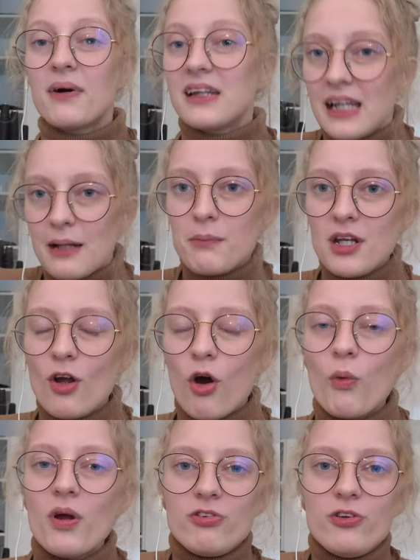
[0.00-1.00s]
But let me
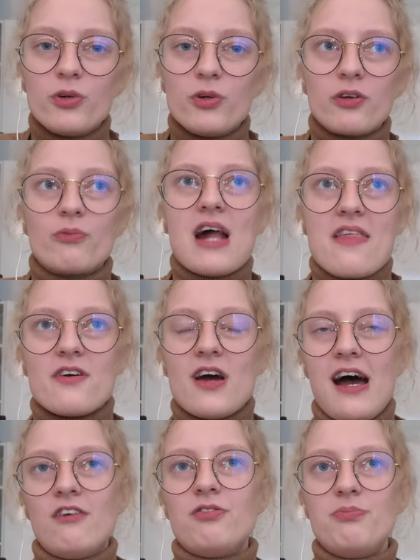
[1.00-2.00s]
know if you would
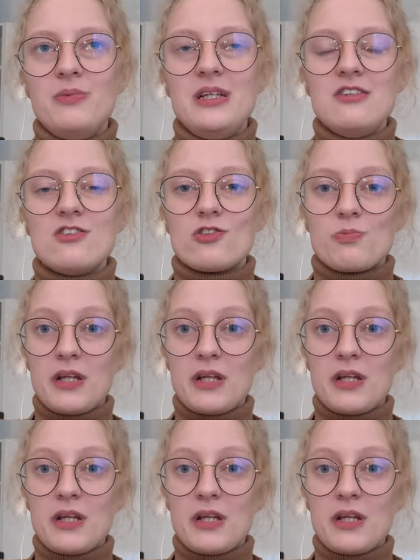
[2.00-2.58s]
rather have me